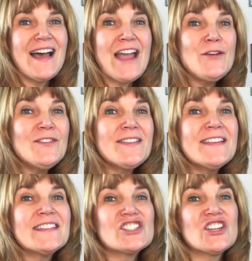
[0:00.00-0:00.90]
I used to
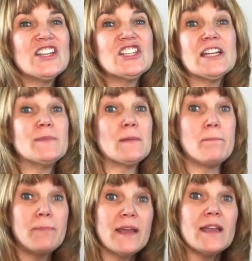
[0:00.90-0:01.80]
think that change had to be
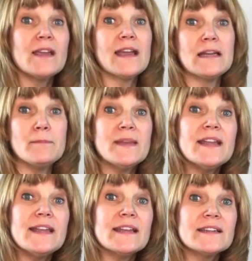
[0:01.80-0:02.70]
big and
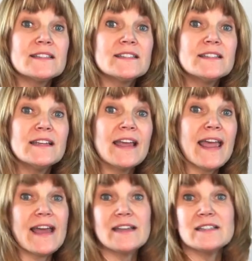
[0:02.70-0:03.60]
immediate
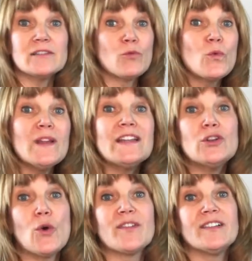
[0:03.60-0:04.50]
and really
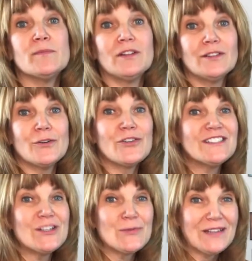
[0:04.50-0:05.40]
noticeable, or it
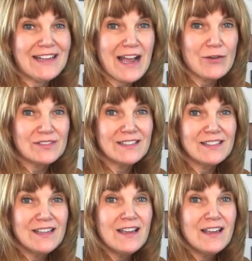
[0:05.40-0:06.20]
didn't really count.